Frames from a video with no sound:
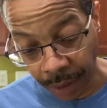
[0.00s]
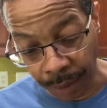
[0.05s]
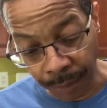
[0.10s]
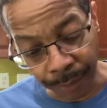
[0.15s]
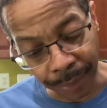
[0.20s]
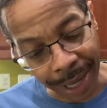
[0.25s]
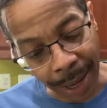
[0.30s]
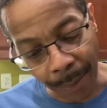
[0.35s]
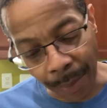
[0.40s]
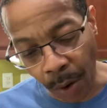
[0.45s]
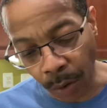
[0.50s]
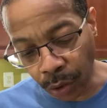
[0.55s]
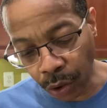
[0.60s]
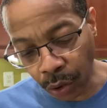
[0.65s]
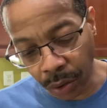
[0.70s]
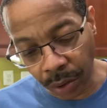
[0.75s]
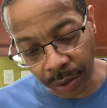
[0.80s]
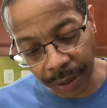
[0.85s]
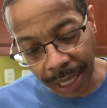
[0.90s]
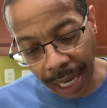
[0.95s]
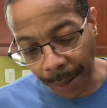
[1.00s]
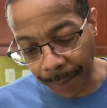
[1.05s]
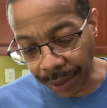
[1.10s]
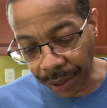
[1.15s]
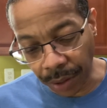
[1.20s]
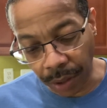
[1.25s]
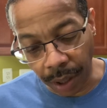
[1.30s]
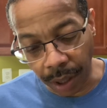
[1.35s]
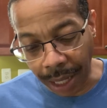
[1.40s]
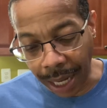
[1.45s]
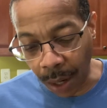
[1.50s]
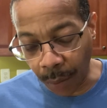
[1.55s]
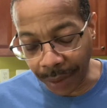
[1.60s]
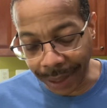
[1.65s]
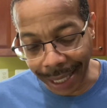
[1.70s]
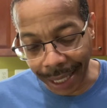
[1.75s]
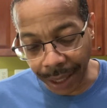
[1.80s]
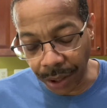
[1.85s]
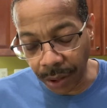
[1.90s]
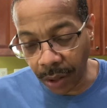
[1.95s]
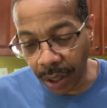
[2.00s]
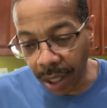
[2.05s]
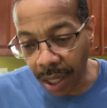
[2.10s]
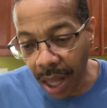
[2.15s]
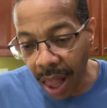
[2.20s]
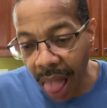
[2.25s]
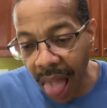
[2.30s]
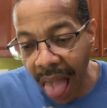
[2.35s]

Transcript: But I going not do it on camera, you all. Uh, I will not do it.